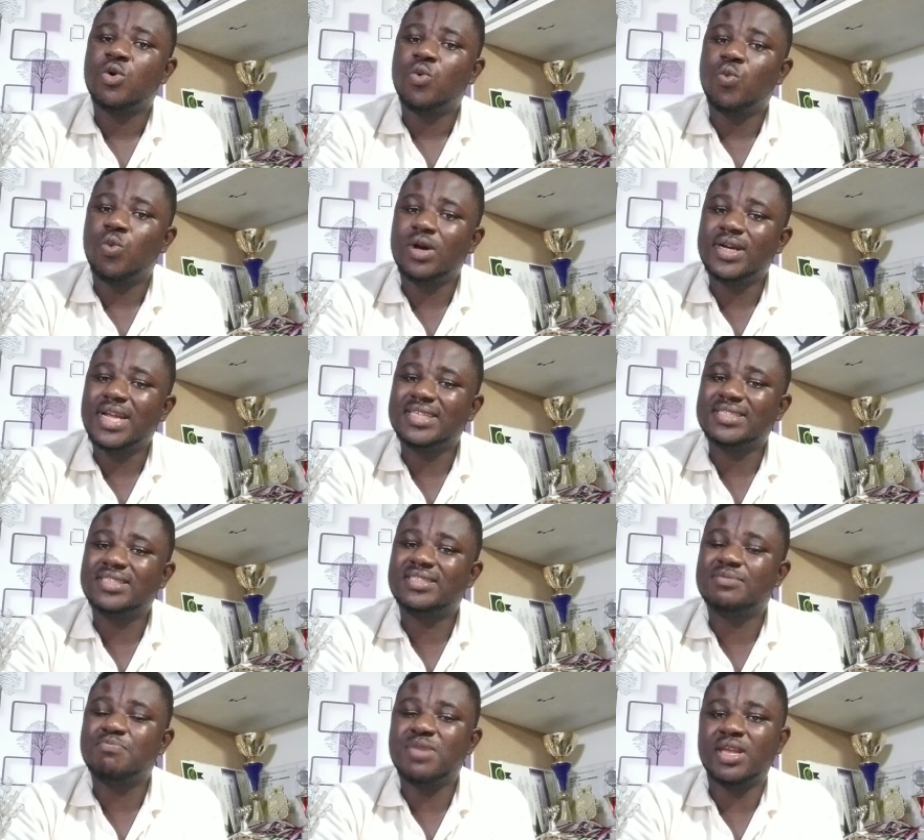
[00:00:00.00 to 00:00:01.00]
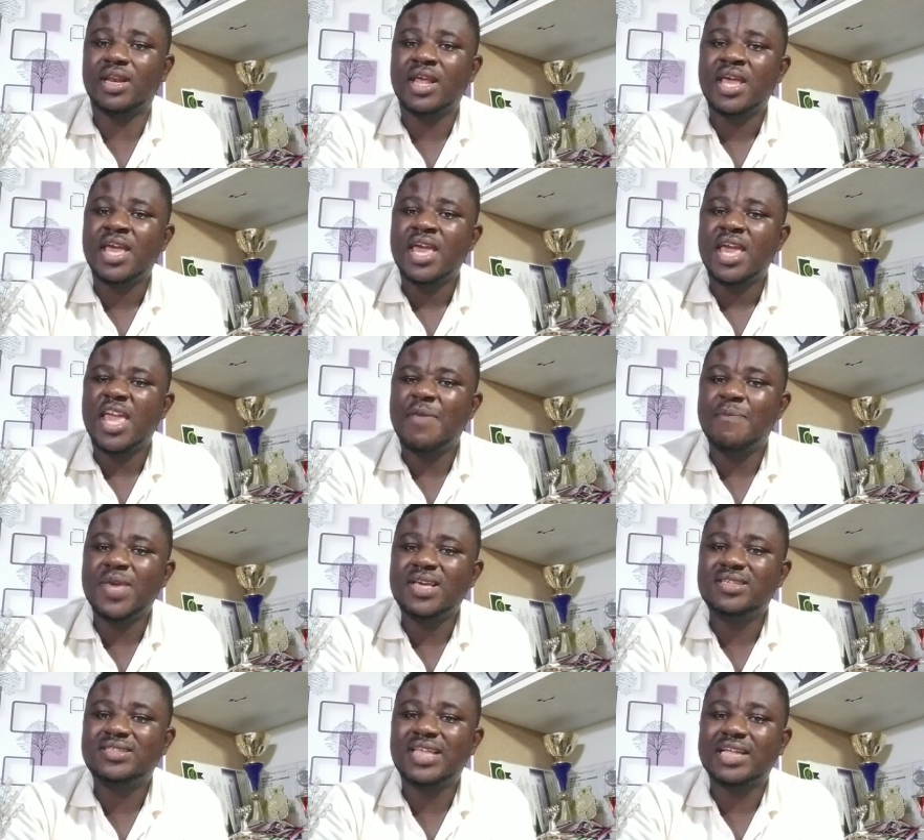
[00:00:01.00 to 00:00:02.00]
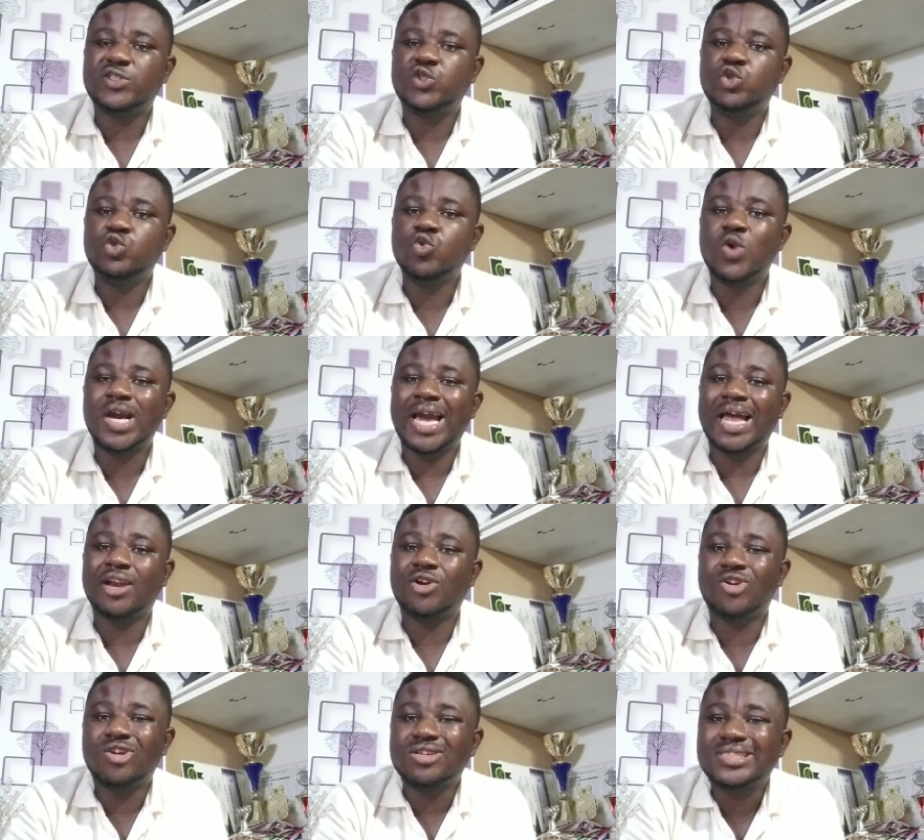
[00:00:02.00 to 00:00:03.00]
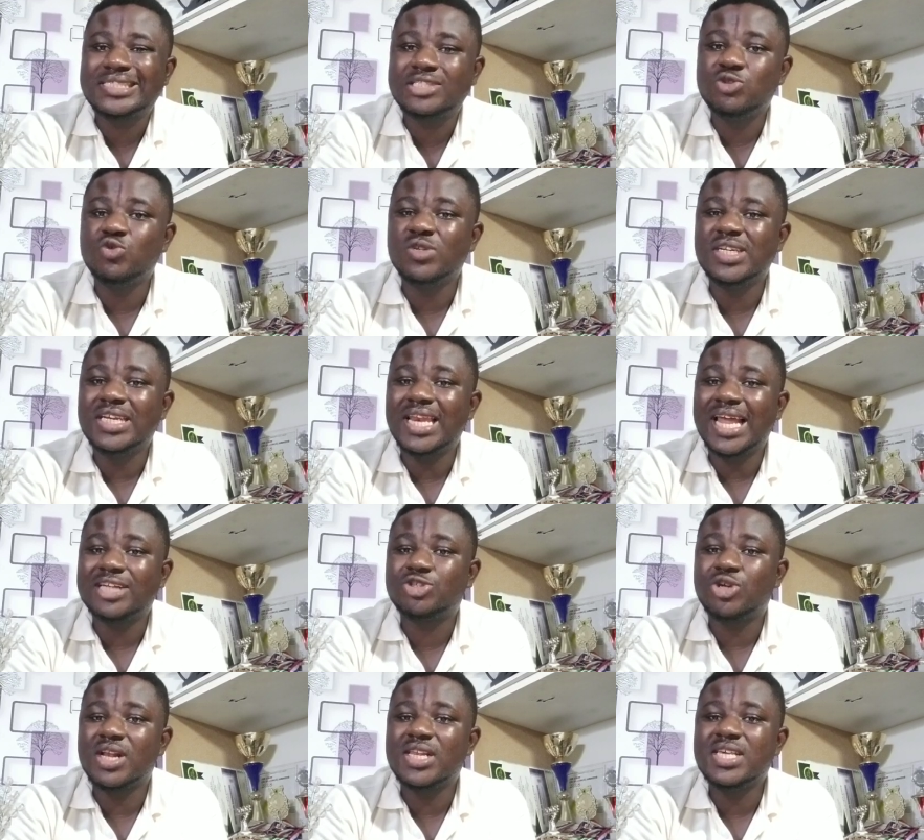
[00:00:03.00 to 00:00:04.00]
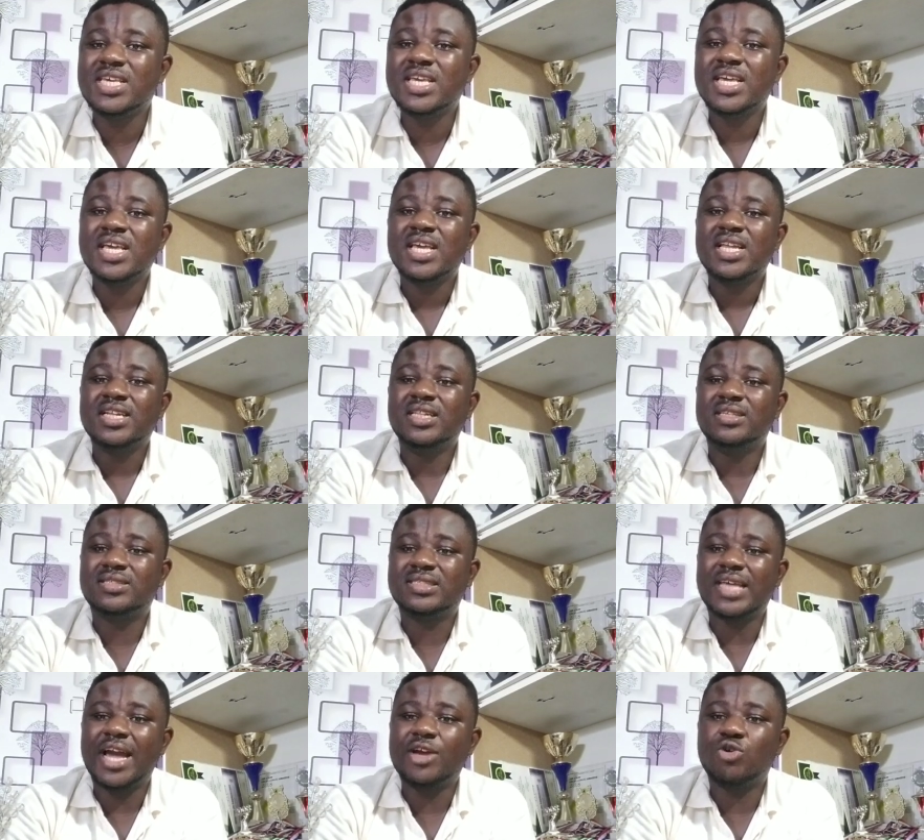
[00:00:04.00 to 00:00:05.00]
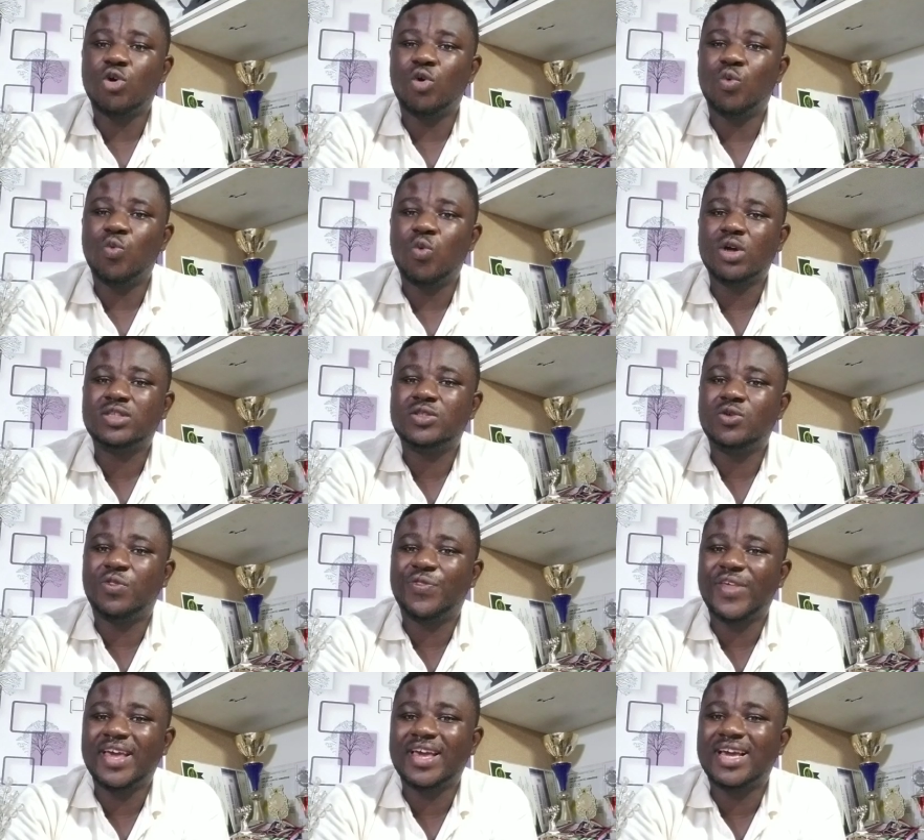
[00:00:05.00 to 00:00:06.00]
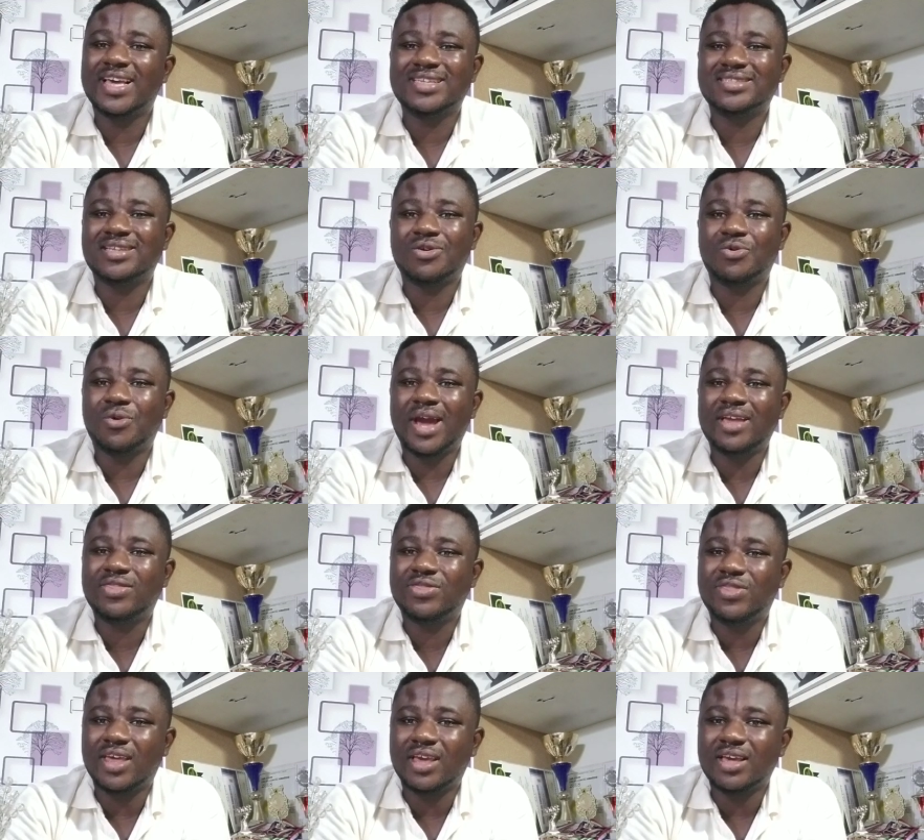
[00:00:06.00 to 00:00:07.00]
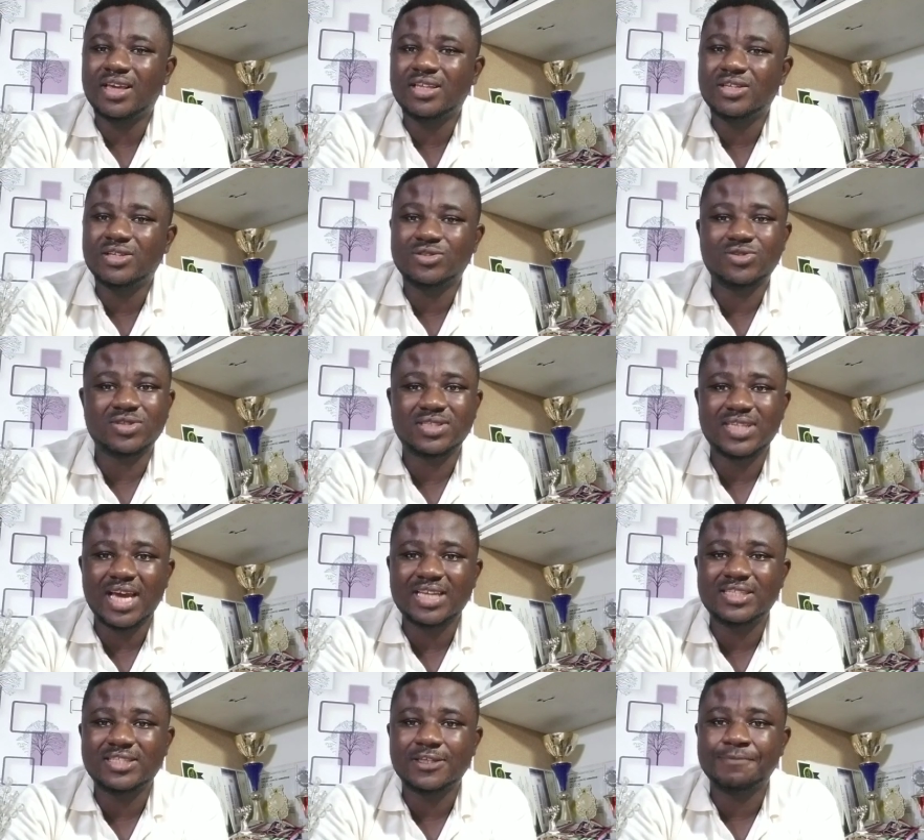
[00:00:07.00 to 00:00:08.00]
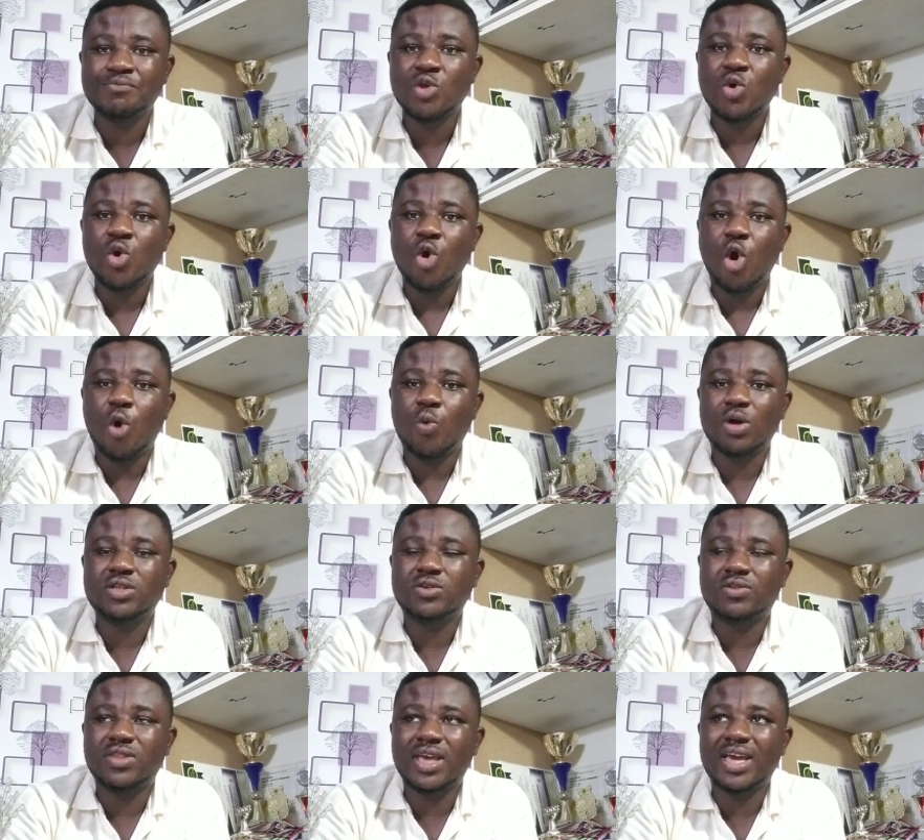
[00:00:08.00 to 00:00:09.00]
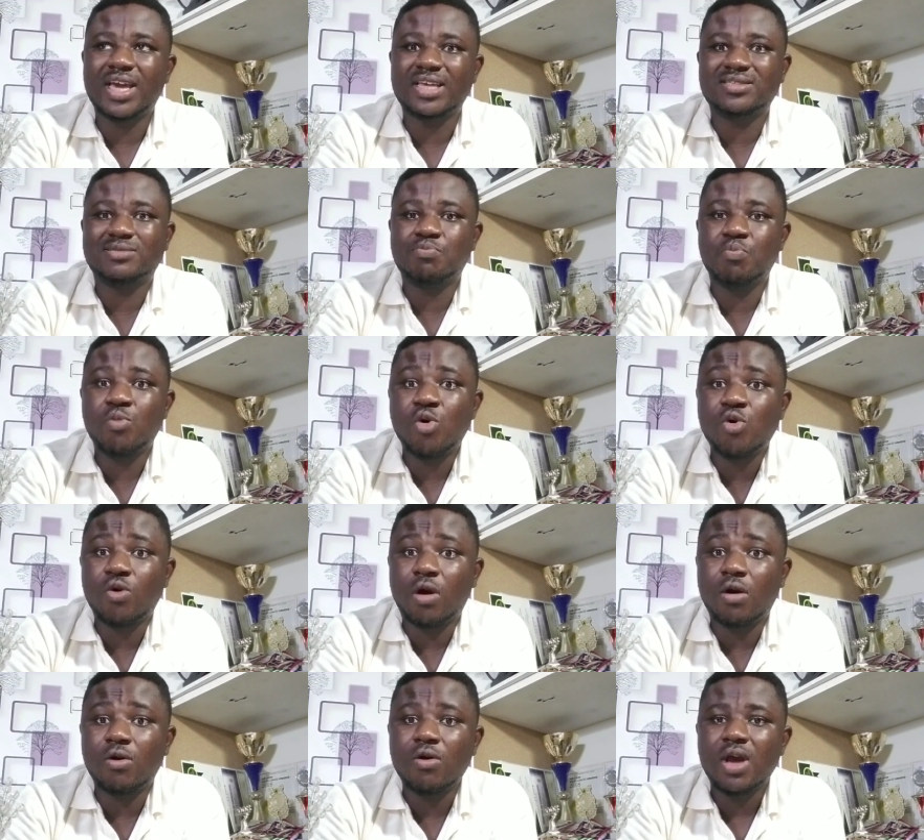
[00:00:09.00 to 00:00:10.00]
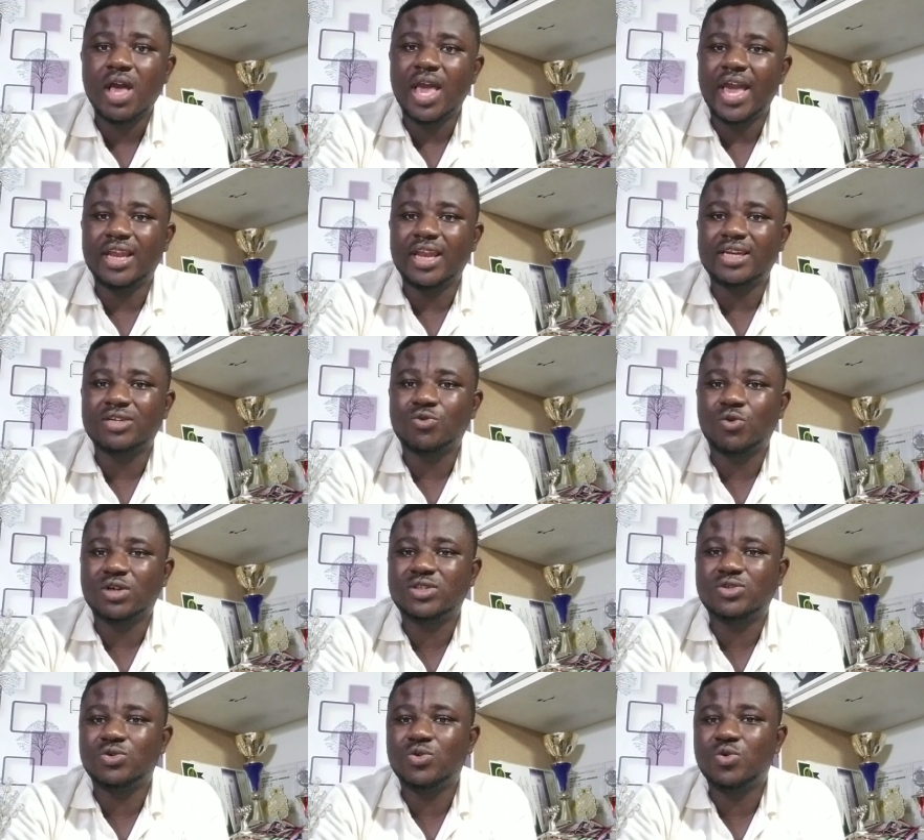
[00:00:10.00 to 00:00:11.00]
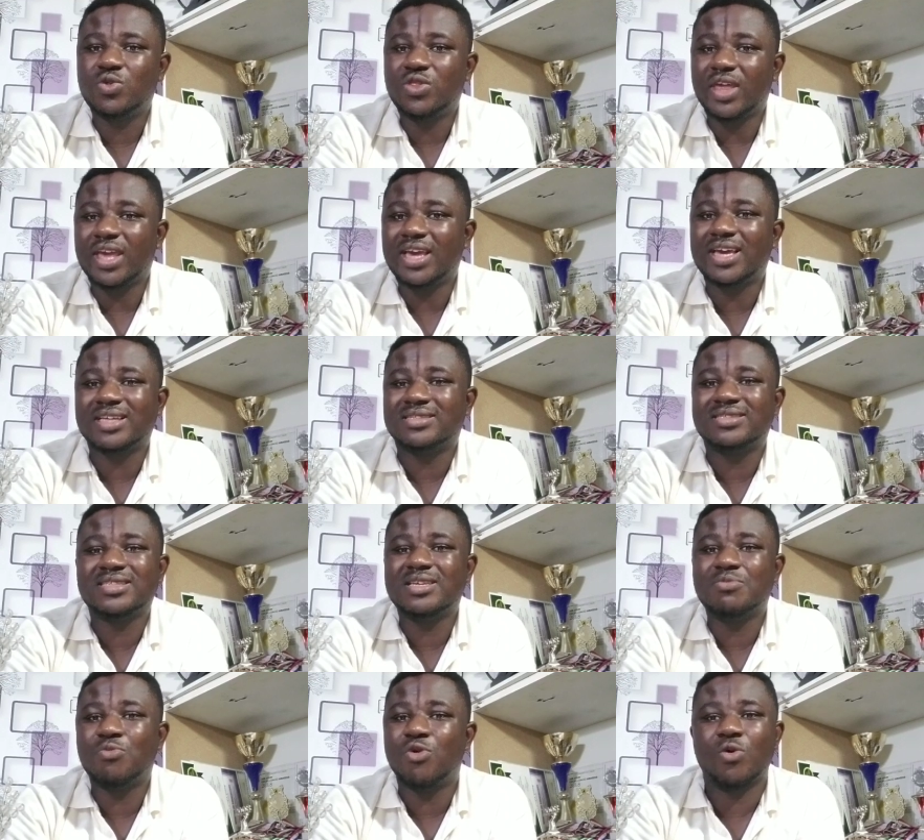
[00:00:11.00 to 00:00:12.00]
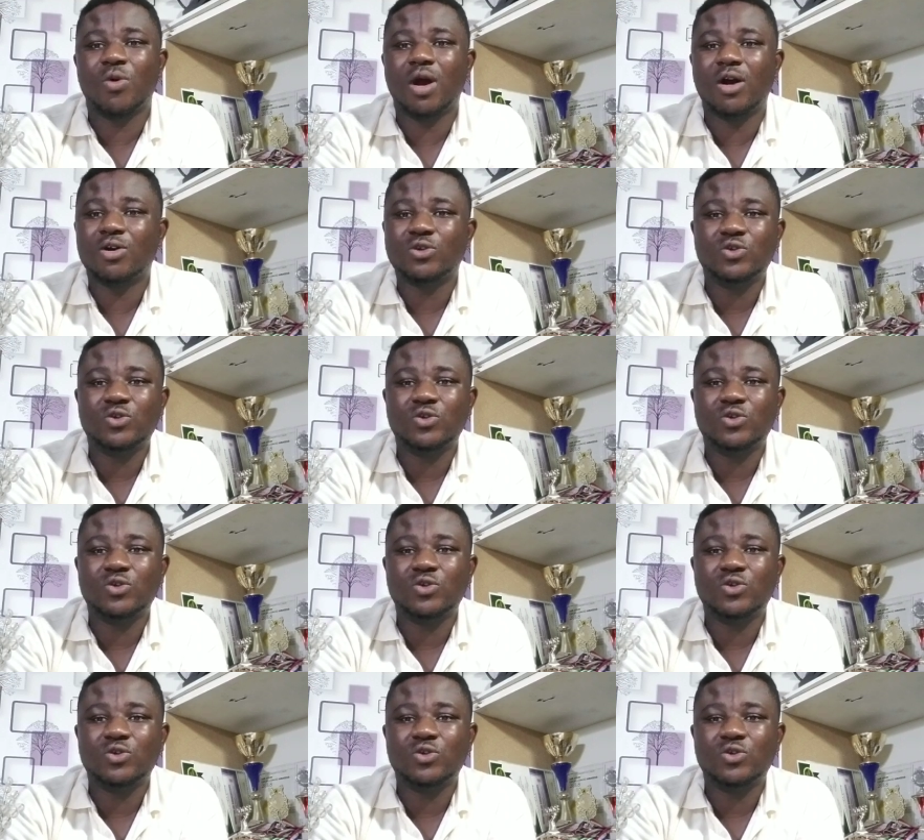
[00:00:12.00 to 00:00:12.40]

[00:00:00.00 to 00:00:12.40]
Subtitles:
What does this mean? It means that you cannot unilaterally decide on what you think is the right thing in society, or what you think is moral and what you think is immoral.